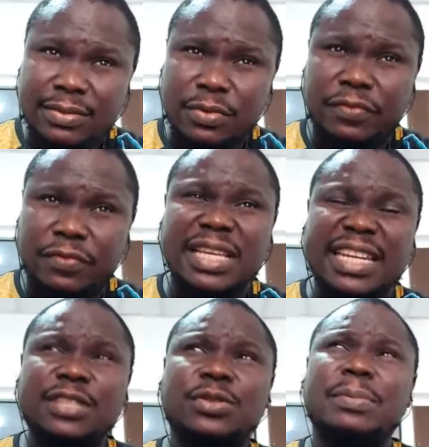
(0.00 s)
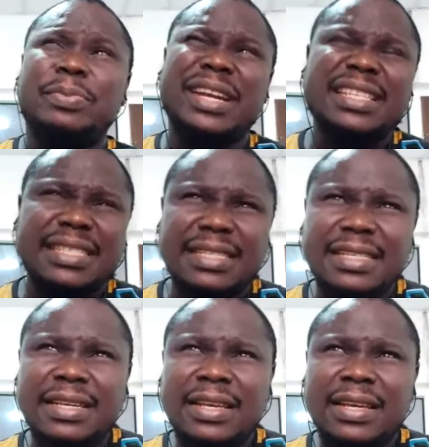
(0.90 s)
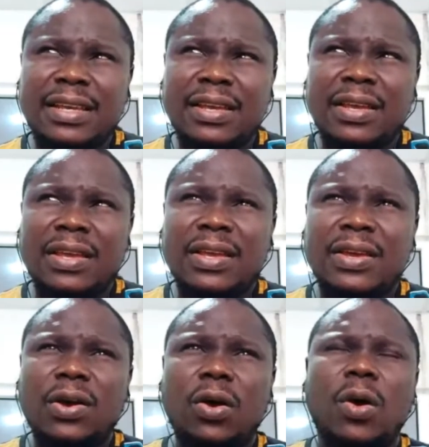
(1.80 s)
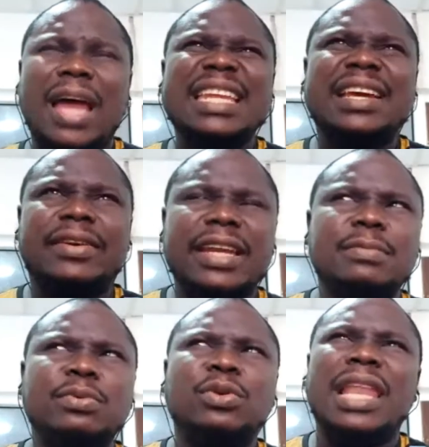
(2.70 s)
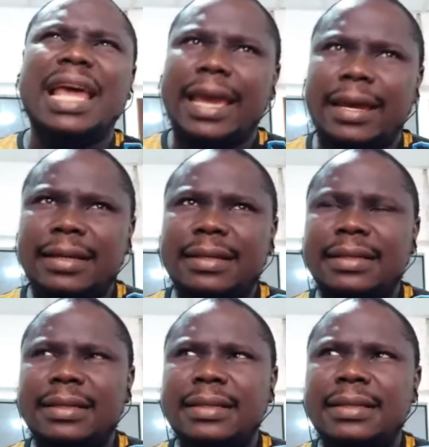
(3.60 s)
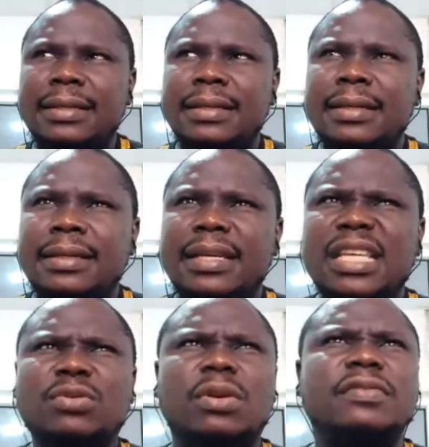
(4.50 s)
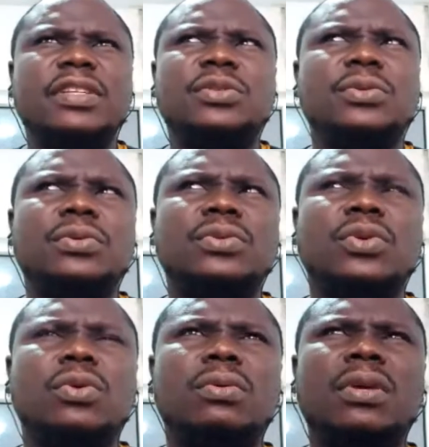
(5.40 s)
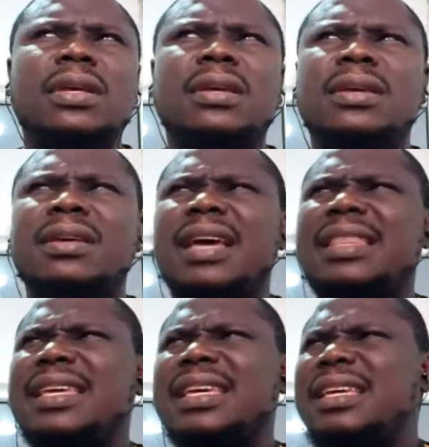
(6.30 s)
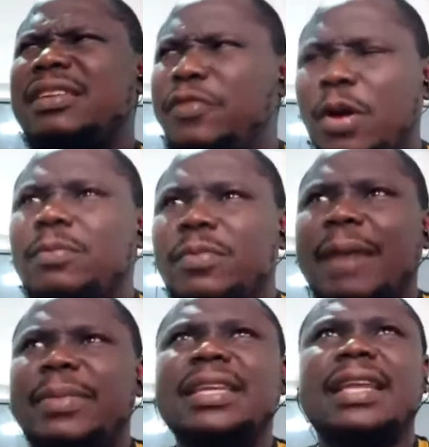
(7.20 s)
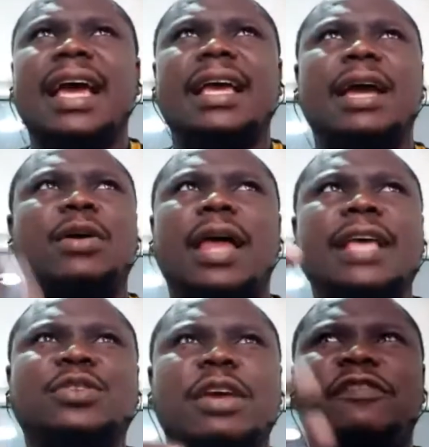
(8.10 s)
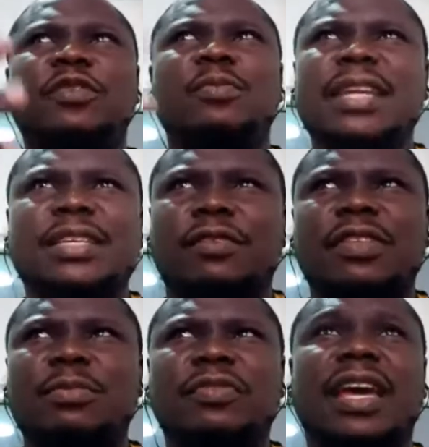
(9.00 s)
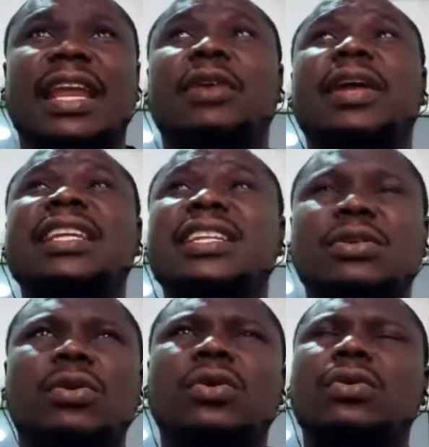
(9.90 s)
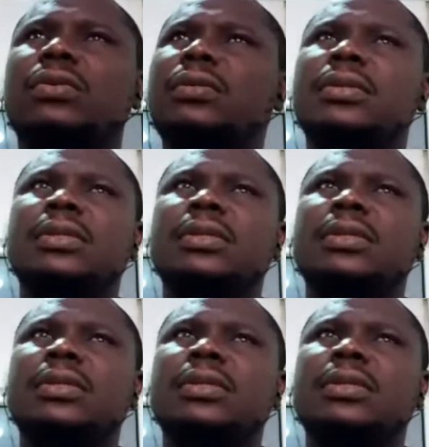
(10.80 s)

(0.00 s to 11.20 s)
who feels the need to impress, or an incredible liar. He's one of the two. So I think I saw a few minutes of the movie and I already knew, oh,